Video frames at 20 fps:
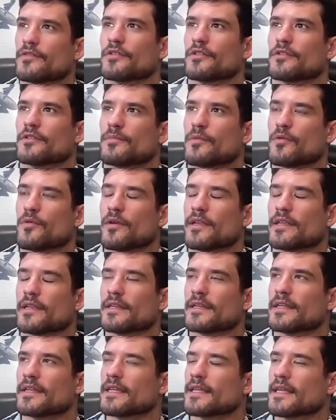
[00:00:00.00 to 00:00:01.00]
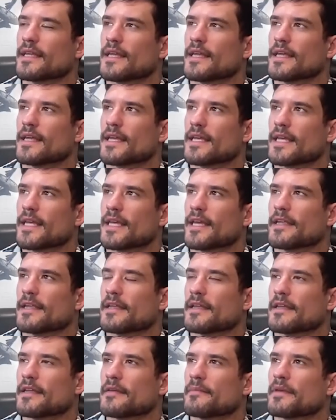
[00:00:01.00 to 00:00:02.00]
a good point. And
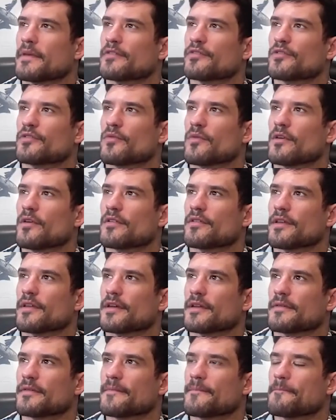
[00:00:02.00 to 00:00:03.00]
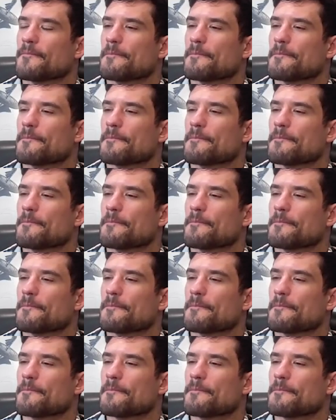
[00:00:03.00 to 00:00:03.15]
it makes you wonder that